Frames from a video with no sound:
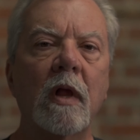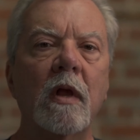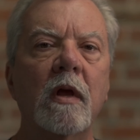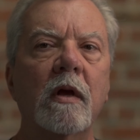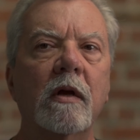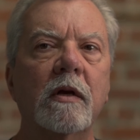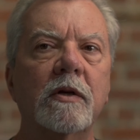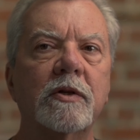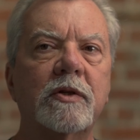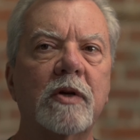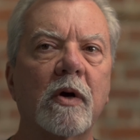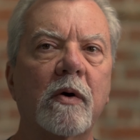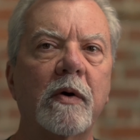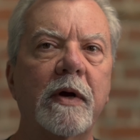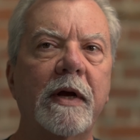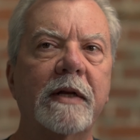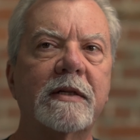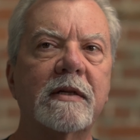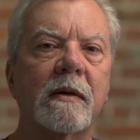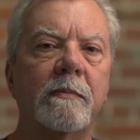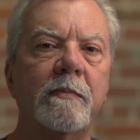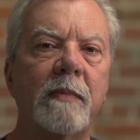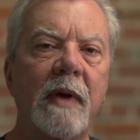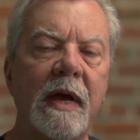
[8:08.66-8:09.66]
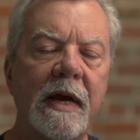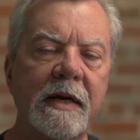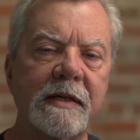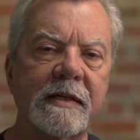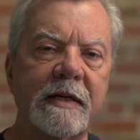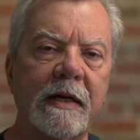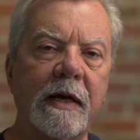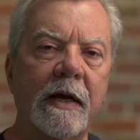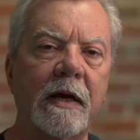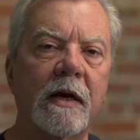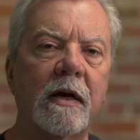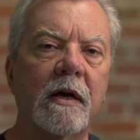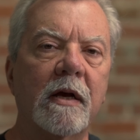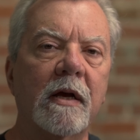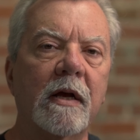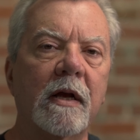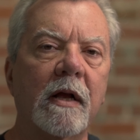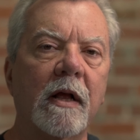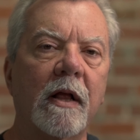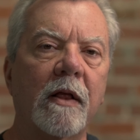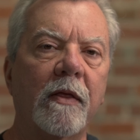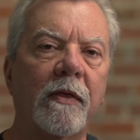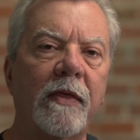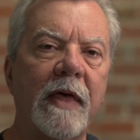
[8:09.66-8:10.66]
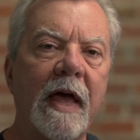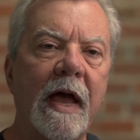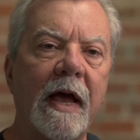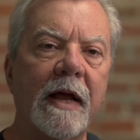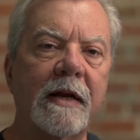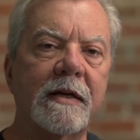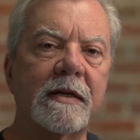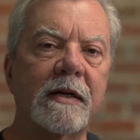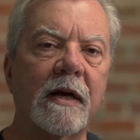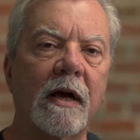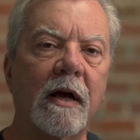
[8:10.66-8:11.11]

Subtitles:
So it's amazing that